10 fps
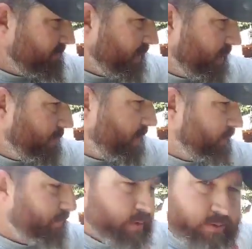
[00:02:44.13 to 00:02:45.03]
EB
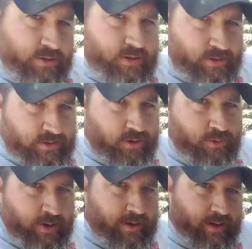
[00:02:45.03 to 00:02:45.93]
boost,
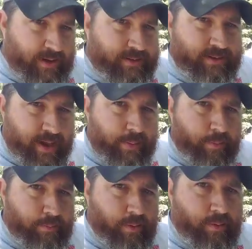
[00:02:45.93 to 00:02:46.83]
so it is
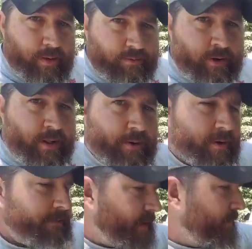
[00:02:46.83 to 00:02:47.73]
capable of running
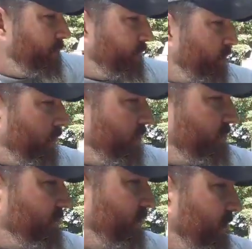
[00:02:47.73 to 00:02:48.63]
3500
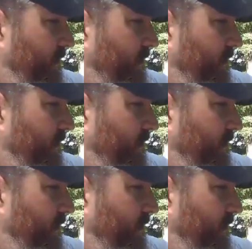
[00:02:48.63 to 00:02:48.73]
watts.